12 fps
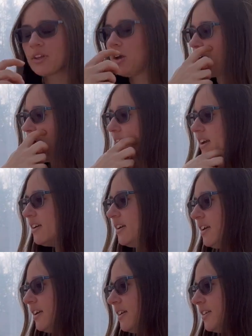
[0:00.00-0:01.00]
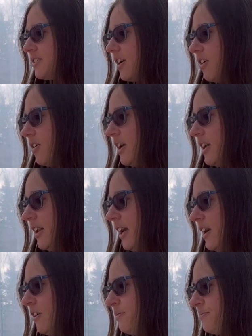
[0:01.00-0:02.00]
Okay, so
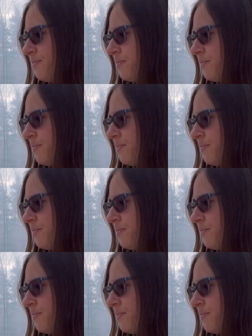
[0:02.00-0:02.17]
now